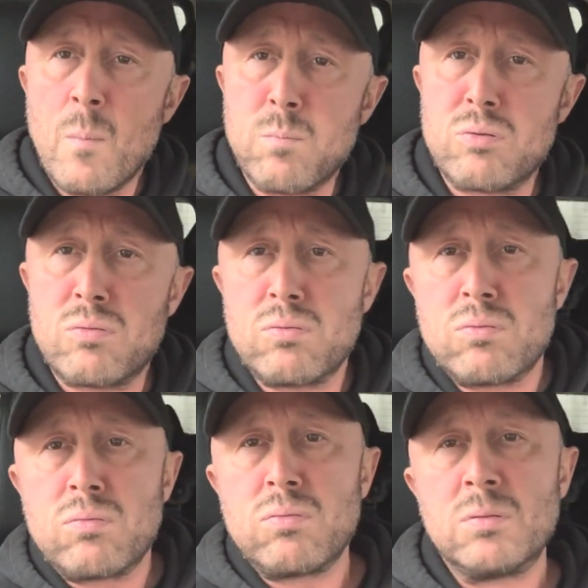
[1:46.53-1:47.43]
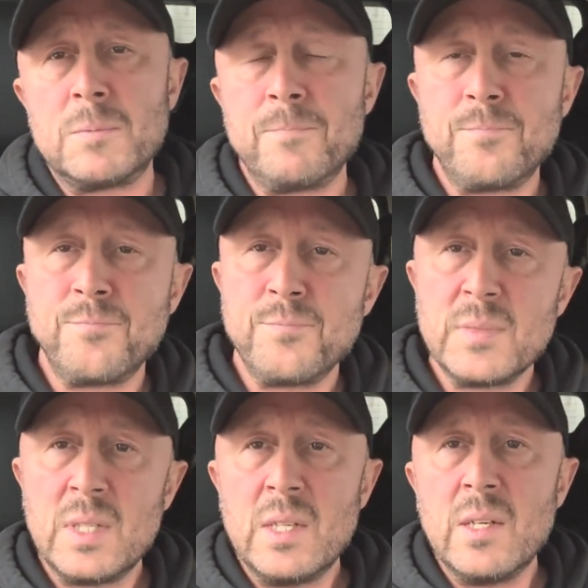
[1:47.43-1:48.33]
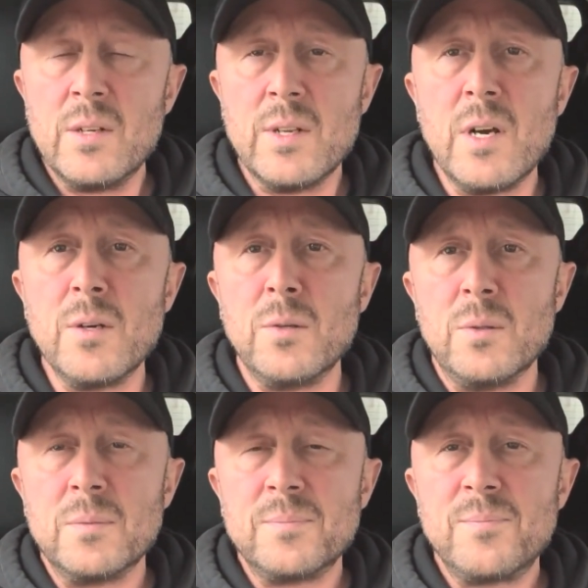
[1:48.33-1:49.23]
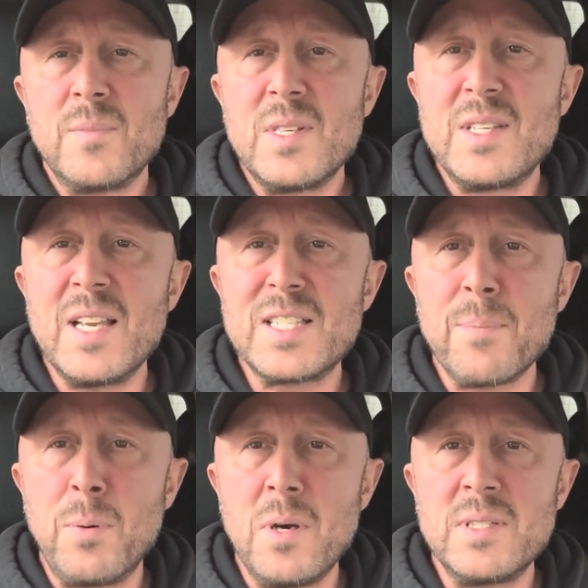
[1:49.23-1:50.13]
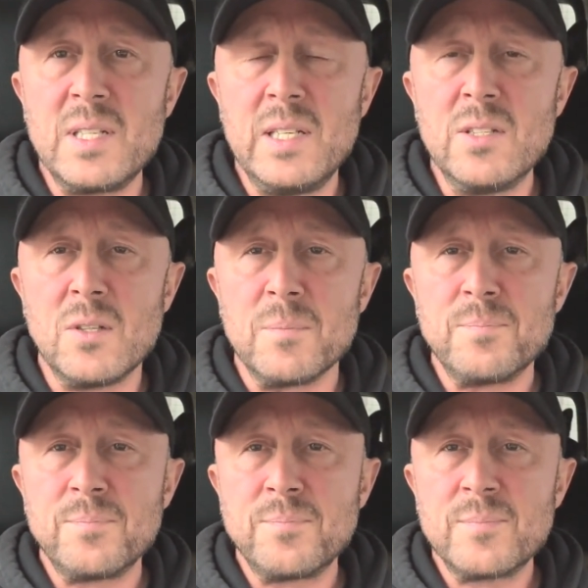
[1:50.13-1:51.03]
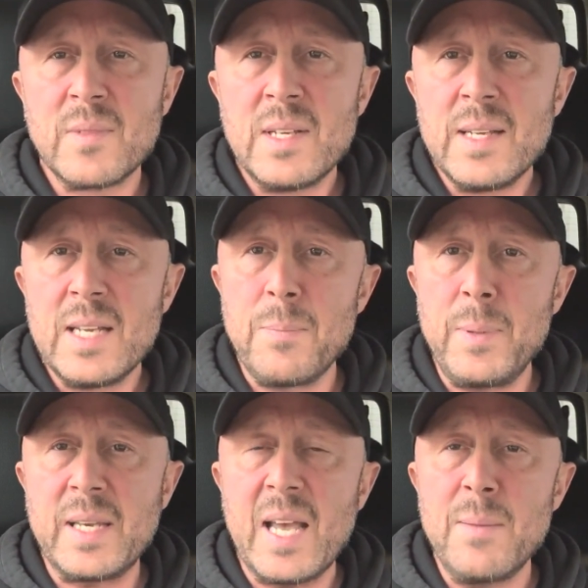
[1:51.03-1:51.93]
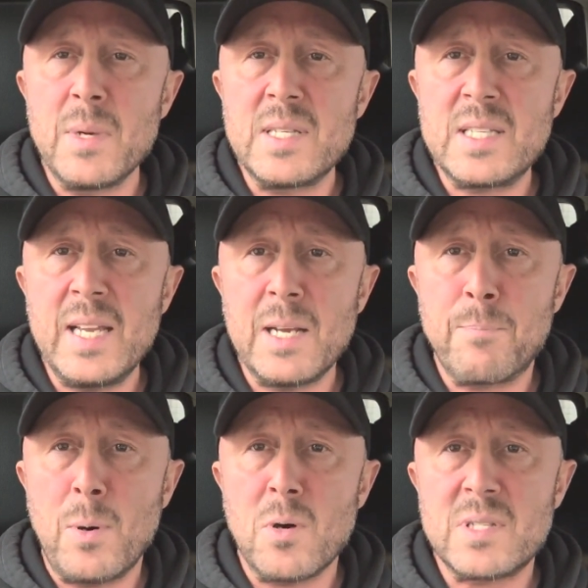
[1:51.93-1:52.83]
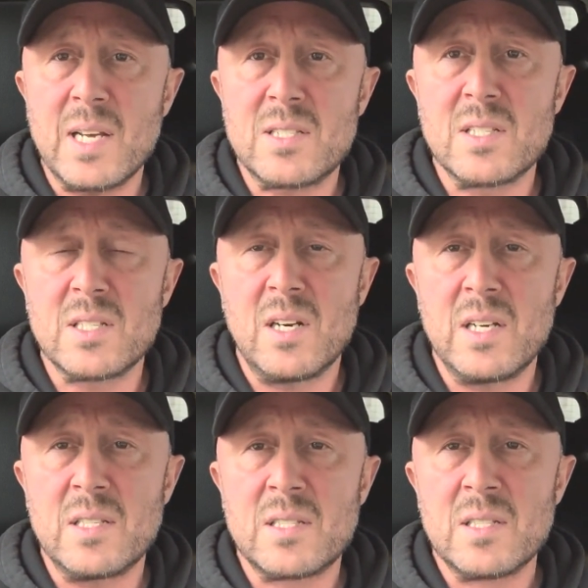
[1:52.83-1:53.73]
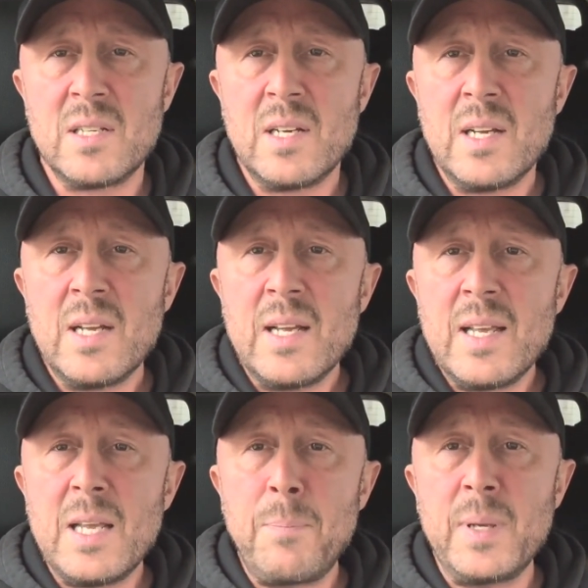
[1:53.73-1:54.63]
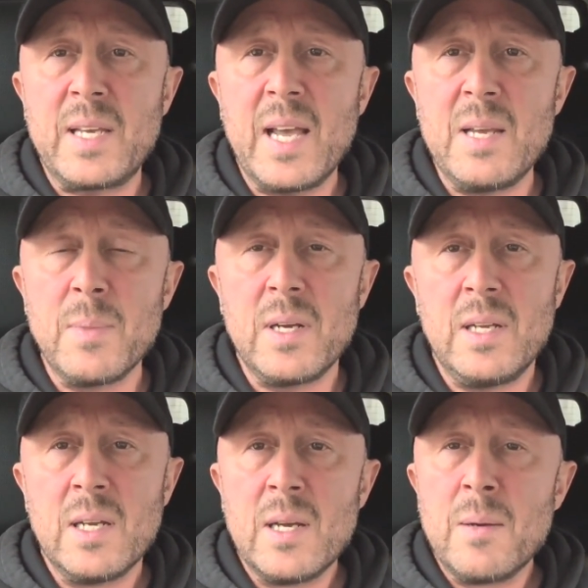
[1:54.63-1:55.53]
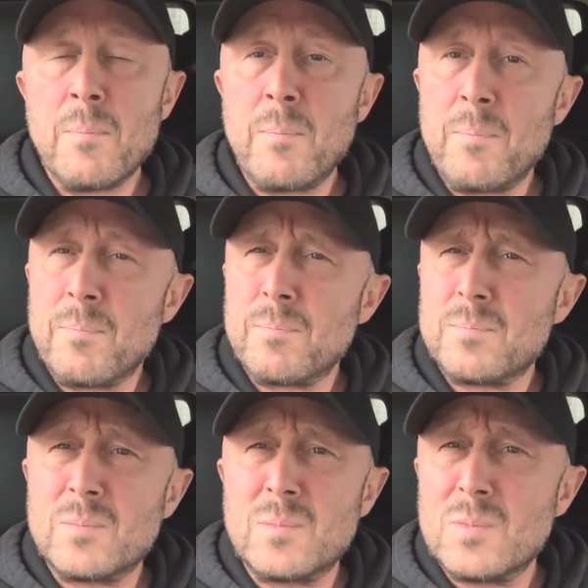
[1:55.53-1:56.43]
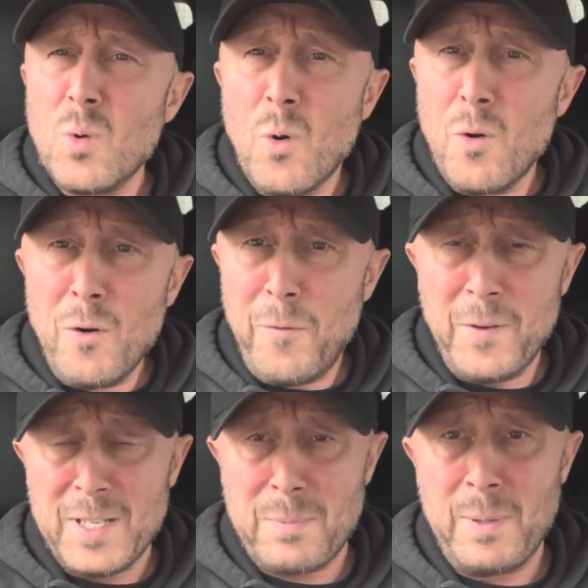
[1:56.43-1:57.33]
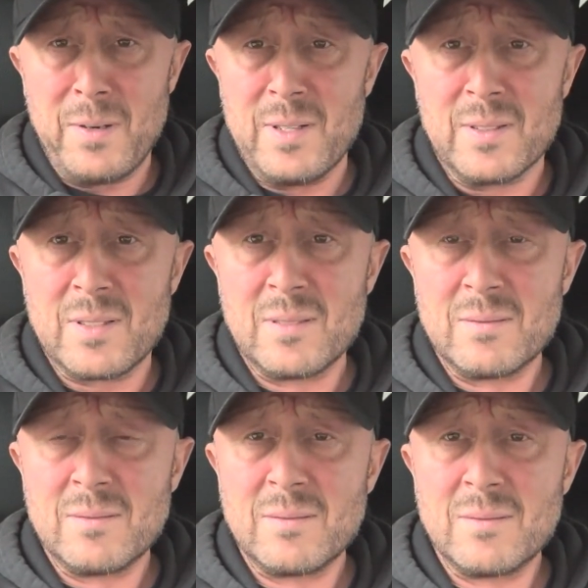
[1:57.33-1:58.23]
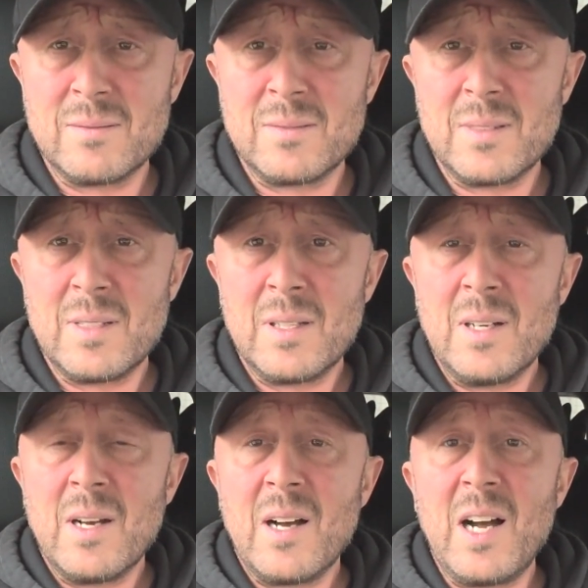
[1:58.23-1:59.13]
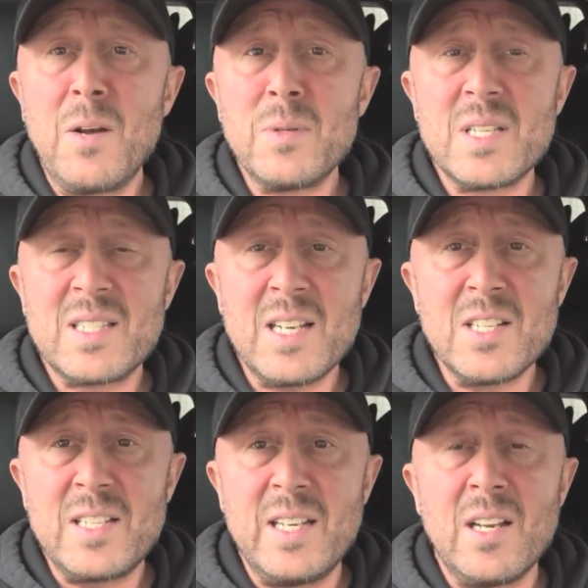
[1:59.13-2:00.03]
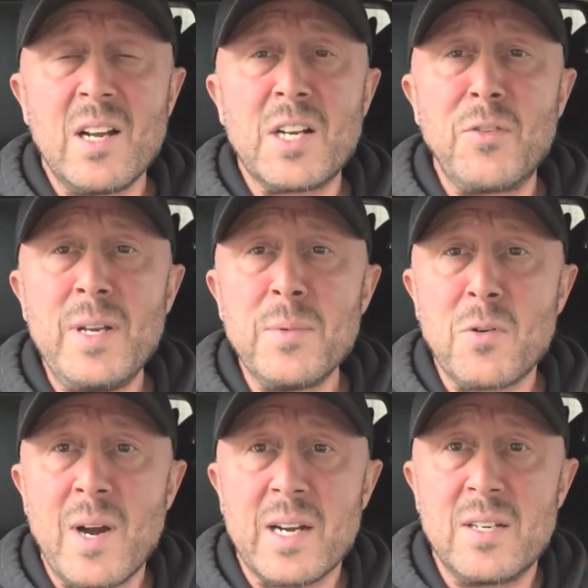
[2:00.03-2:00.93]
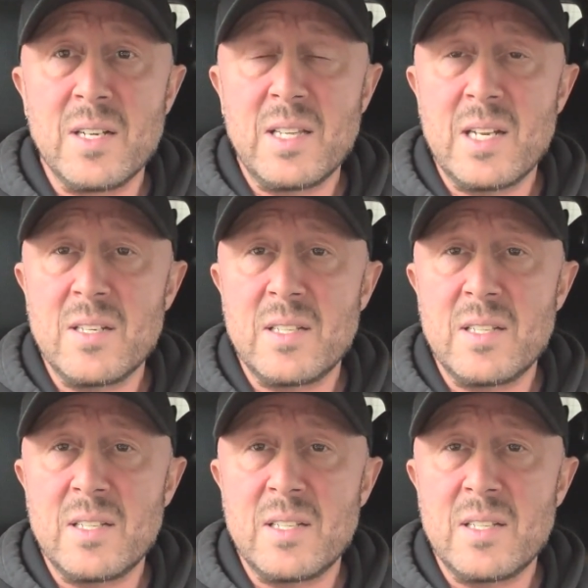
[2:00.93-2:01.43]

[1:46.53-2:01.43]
No, disappointingly not. It became a tick box exercise. It became a awful experience. I was essentially cream crackered at the end of the